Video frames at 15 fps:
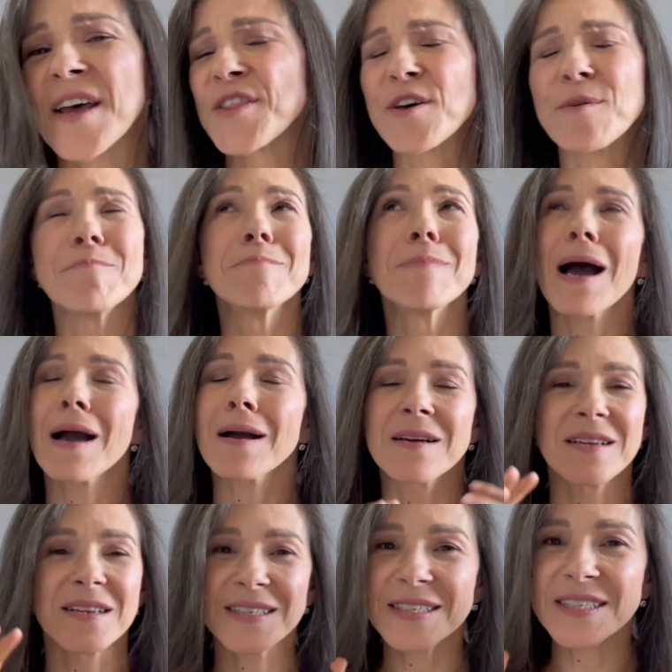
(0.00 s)
The
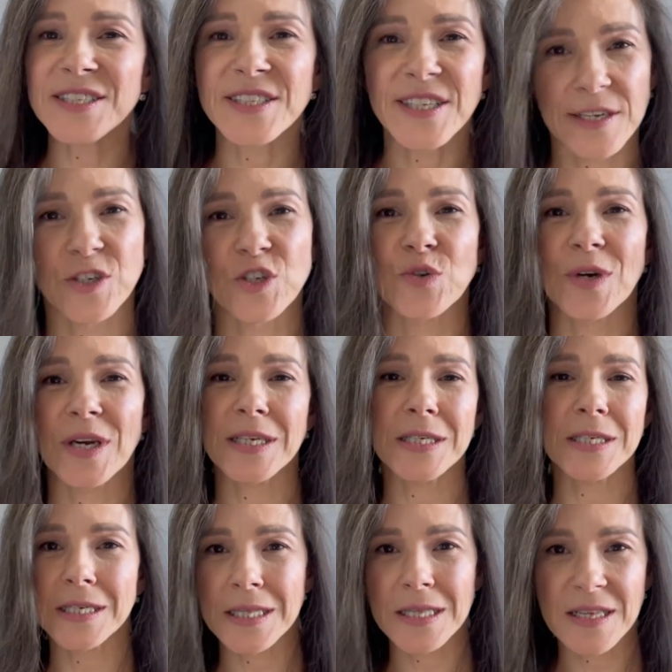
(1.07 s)
market is
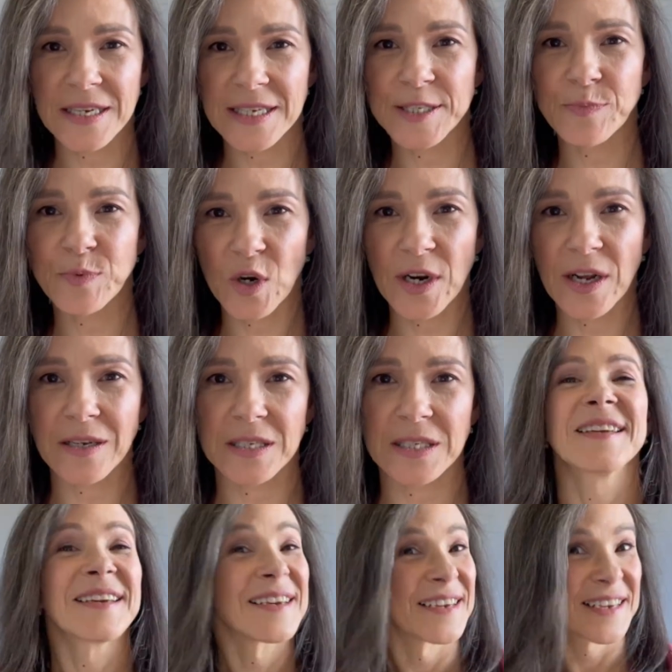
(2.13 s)
saturated in these
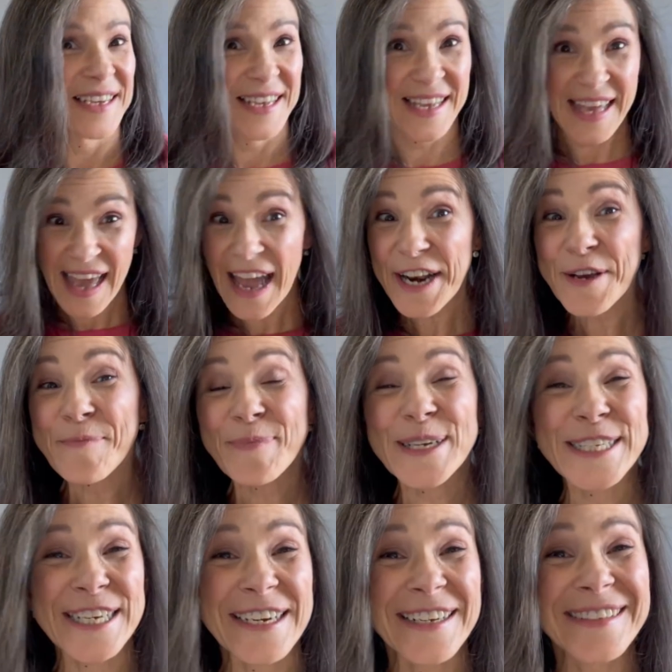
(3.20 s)
products. Can it be
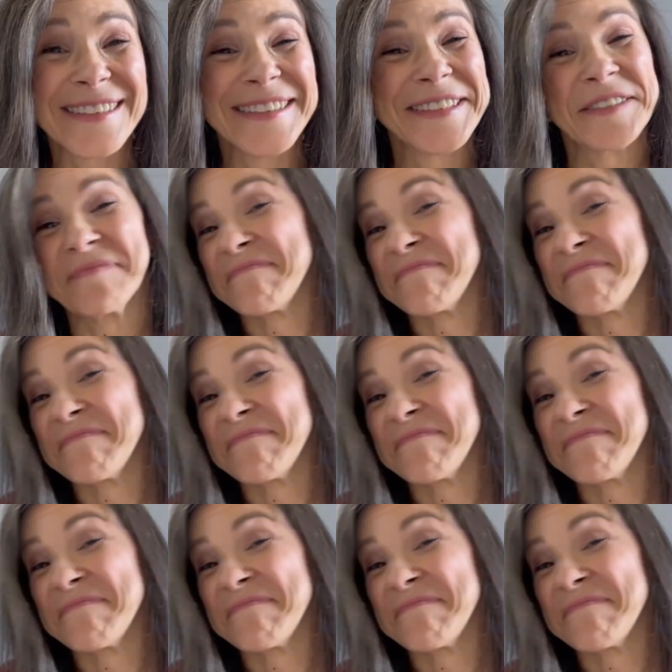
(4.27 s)
done?